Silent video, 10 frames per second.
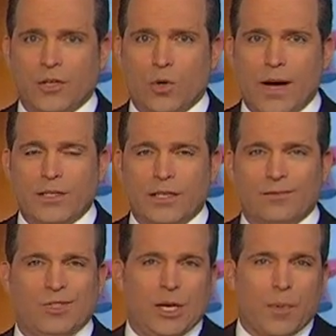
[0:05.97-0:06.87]
tries to
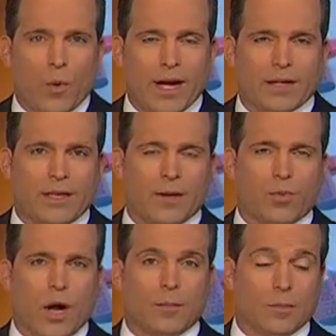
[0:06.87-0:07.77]
chip away at that
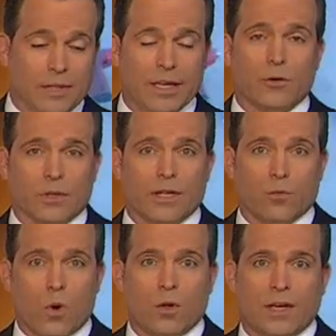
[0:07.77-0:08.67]
problem, literally,
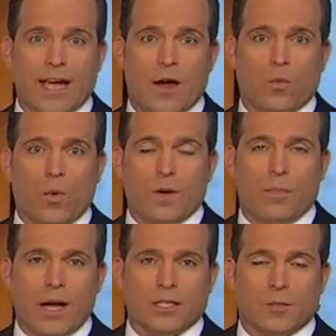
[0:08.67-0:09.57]
rolling out one
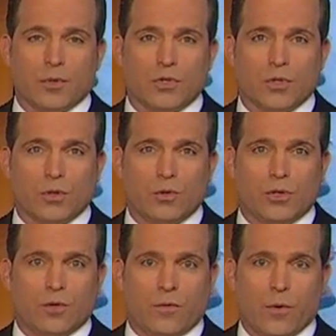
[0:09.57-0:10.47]
possible
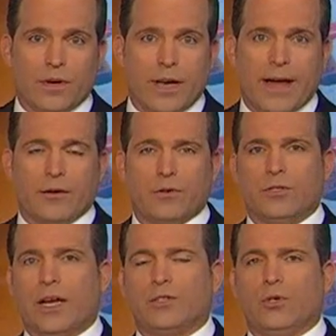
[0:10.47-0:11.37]
solution for it. Nine on your
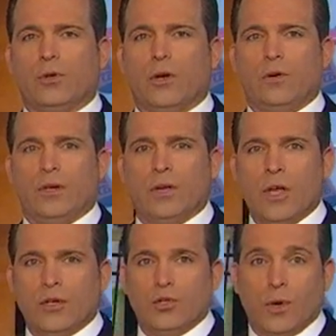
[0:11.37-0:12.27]
side's Julie O'Neill
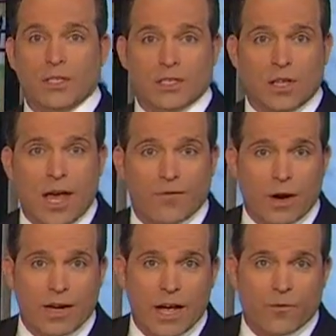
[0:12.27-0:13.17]
joins us live
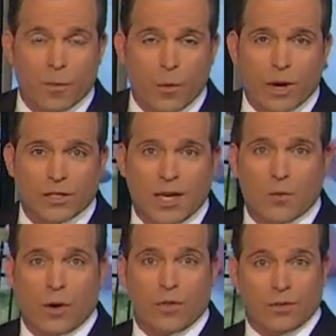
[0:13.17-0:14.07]
right now from the West
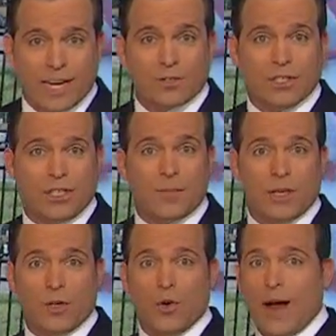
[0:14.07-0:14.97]
End, where there's actually
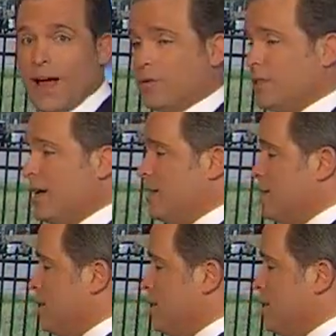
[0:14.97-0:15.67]
something new outside the